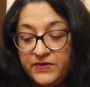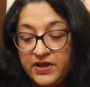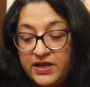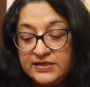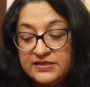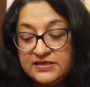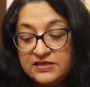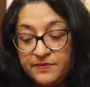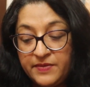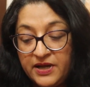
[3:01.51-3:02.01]

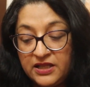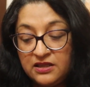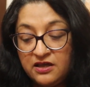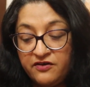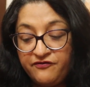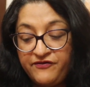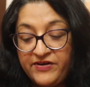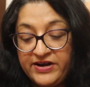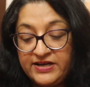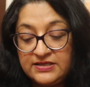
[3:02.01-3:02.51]
and
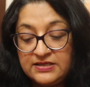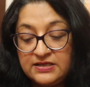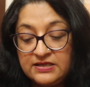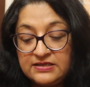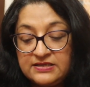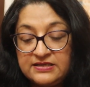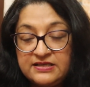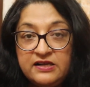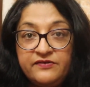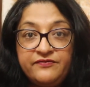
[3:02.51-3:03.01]
Samantha finds
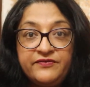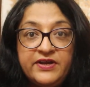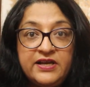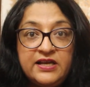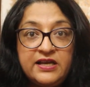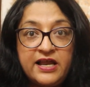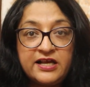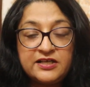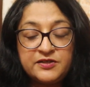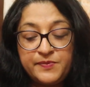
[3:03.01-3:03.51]
herself
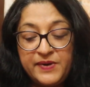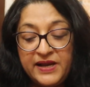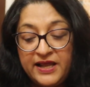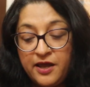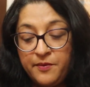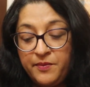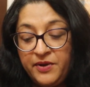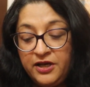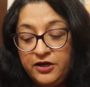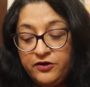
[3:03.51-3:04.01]

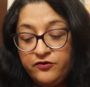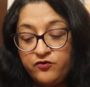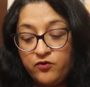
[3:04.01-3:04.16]
inexplicably